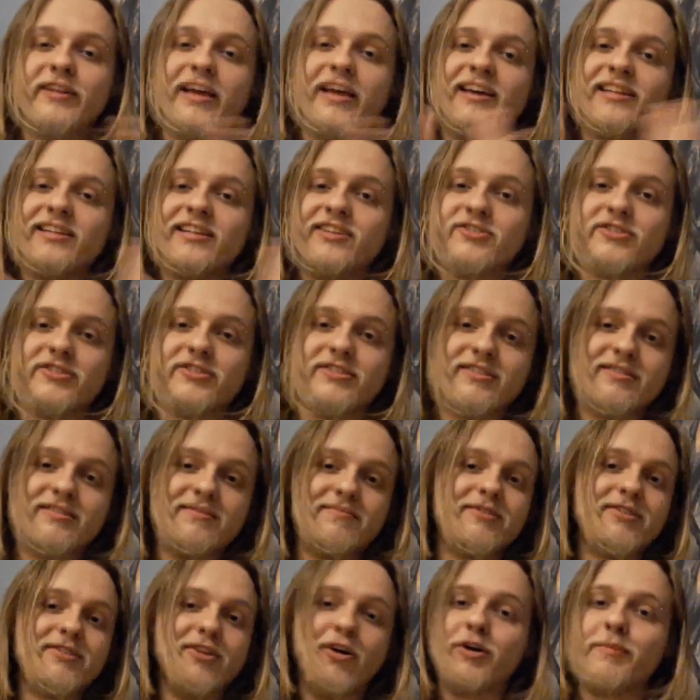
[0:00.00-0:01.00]
that and just
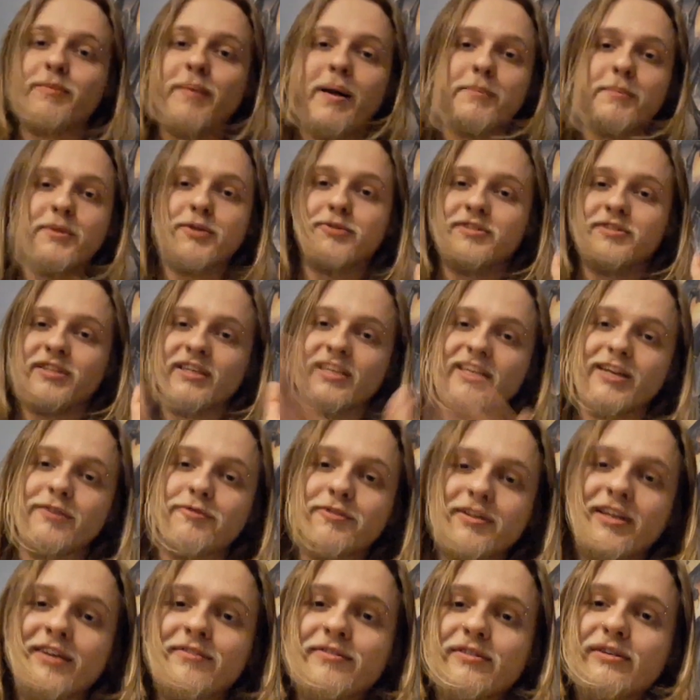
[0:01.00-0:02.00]
talk about music and
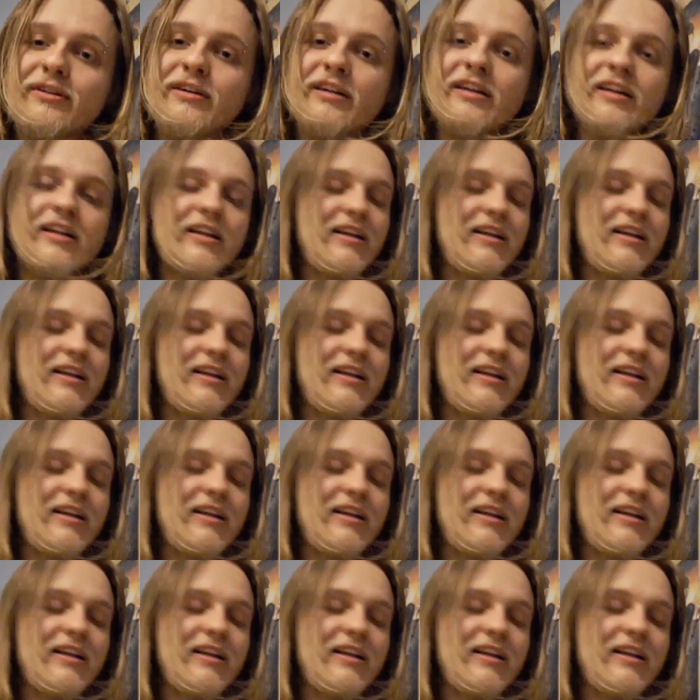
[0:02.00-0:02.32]
whatever.